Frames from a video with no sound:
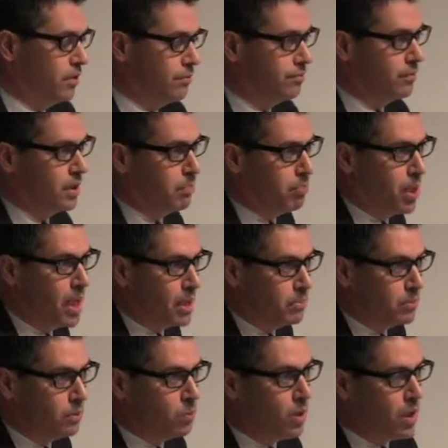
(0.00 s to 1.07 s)
of uh,
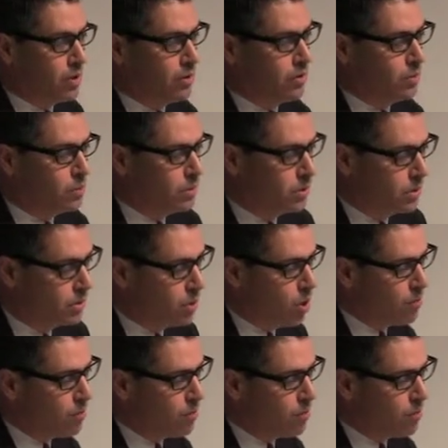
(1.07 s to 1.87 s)
potable water in the world.